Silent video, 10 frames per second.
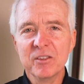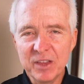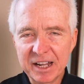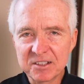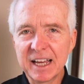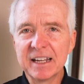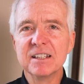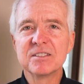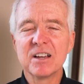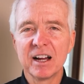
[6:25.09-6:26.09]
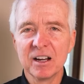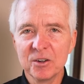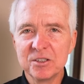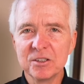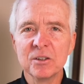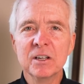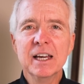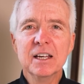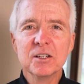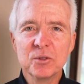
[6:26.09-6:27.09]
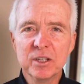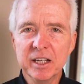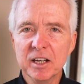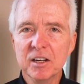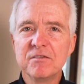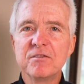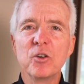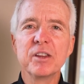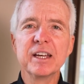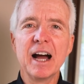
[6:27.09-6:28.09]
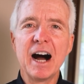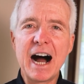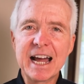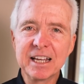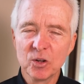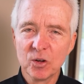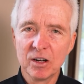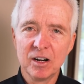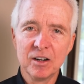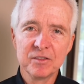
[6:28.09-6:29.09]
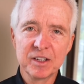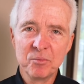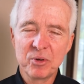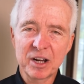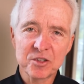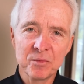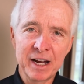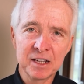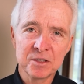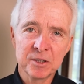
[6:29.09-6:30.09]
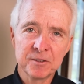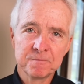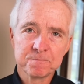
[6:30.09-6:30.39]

That's that desire to live for the idol of impression management.